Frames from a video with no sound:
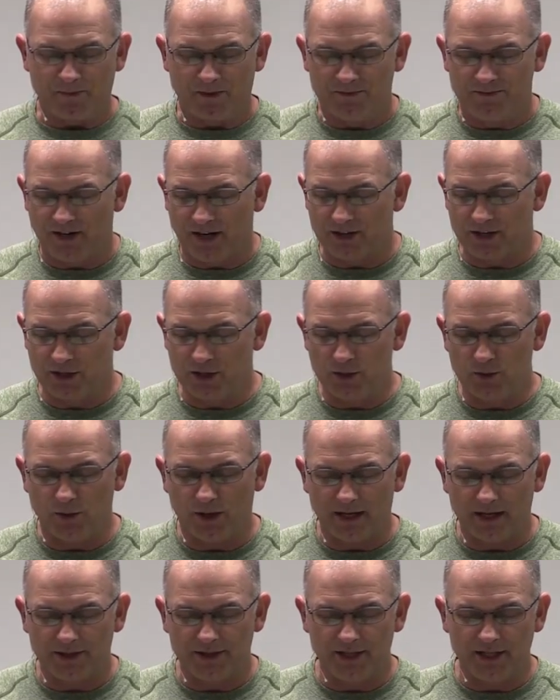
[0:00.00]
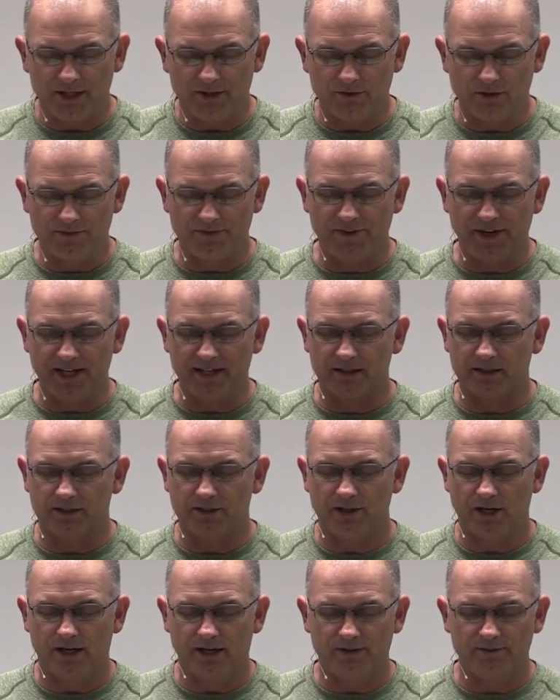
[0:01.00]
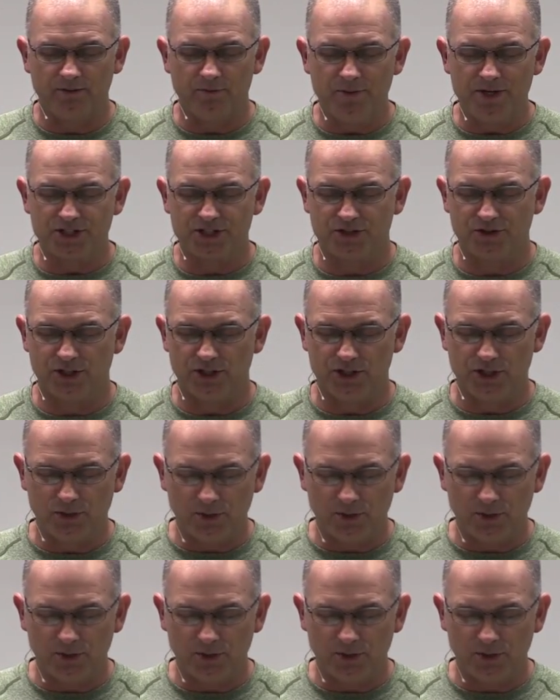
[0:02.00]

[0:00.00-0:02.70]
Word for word: Father, you are the revealer of mysteries.